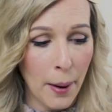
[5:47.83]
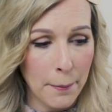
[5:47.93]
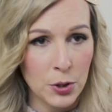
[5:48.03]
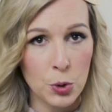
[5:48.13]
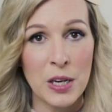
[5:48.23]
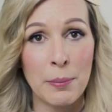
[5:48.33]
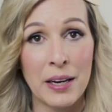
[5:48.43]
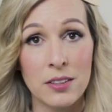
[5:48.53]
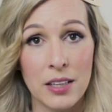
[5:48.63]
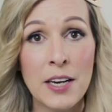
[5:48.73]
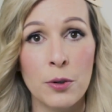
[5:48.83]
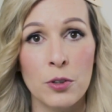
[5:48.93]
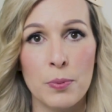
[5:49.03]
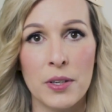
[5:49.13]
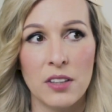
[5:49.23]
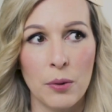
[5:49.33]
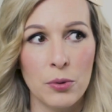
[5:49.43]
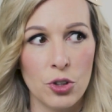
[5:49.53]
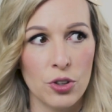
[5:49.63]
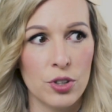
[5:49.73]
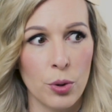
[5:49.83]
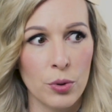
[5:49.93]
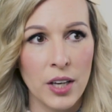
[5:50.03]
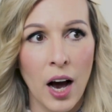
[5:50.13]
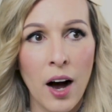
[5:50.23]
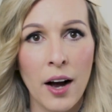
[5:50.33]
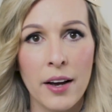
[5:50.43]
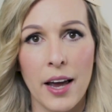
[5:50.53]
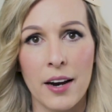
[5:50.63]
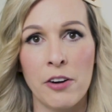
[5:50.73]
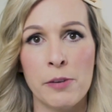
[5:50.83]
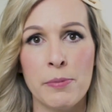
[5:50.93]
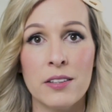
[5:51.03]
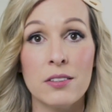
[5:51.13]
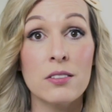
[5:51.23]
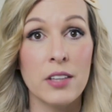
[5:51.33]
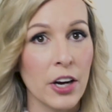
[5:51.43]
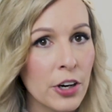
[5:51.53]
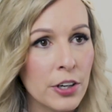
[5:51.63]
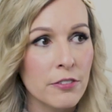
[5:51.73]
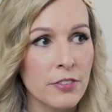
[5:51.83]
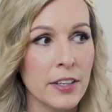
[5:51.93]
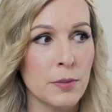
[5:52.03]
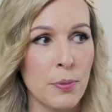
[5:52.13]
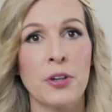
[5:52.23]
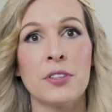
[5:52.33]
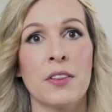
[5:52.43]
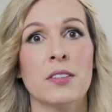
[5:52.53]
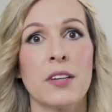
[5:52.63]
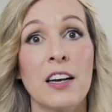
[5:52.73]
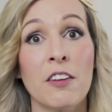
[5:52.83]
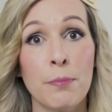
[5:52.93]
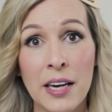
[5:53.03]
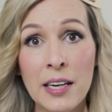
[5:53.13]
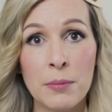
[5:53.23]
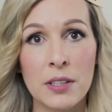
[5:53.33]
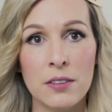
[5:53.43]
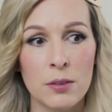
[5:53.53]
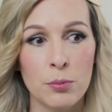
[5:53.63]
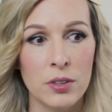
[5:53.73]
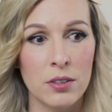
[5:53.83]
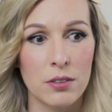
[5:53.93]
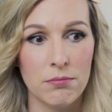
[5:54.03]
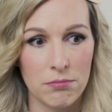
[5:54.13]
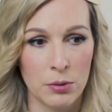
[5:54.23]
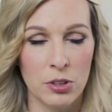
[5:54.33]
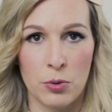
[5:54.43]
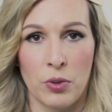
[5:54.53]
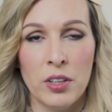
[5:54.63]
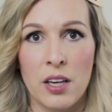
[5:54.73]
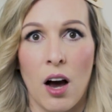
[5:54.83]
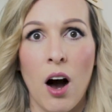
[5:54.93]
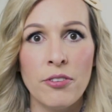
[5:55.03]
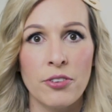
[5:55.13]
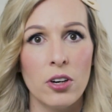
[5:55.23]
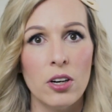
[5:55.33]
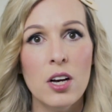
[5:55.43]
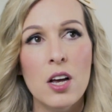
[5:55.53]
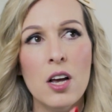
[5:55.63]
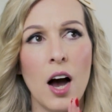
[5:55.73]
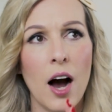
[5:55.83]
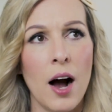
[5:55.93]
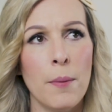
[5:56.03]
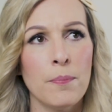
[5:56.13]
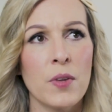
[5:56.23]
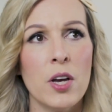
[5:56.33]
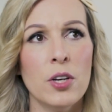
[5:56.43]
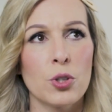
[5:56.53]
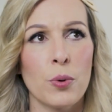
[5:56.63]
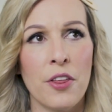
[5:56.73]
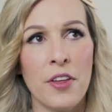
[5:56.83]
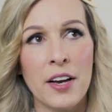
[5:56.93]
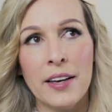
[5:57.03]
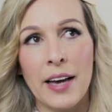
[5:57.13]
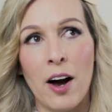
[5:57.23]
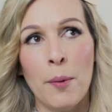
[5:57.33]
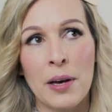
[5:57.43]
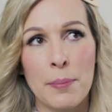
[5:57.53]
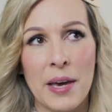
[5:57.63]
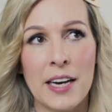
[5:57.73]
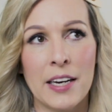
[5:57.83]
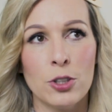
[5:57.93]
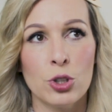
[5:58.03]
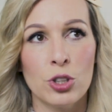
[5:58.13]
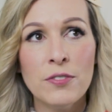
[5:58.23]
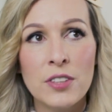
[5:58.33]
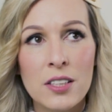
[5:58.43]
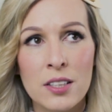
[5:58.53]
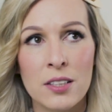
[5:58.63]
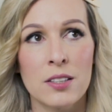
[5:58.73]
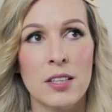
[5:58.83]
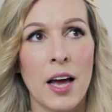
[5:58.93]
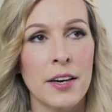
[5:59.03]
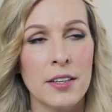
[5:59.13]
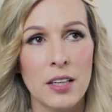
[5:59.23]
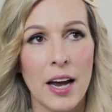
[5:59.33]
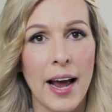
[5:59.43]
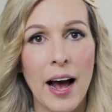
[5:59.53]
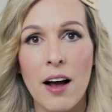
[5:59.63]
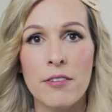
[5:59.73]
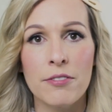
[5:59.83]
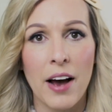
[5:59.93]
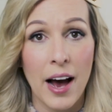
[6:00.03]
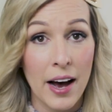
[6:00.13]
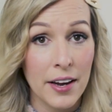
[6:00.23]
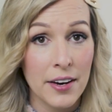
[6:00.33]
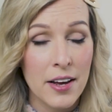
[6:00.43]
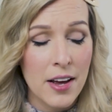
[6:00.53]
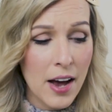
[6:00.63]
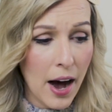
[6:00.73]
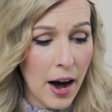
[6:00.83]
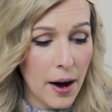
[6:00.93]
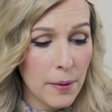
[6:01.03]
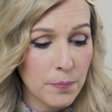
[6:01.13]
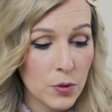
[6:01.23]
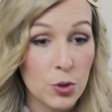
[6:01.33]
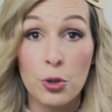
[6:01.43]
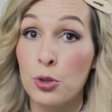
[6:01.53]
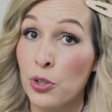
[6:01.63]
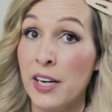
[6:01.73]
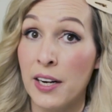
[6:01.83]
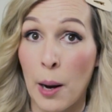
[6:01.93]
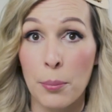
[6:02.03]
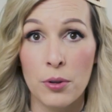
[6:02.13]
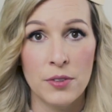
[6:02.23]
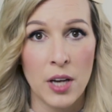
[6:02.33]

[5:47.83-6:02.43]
between my cycles because I was just so young, and I would be scared of experiencing this kind of pain because it was really awful. So I think like how my pain has shifted since then is I have had surgery a couple of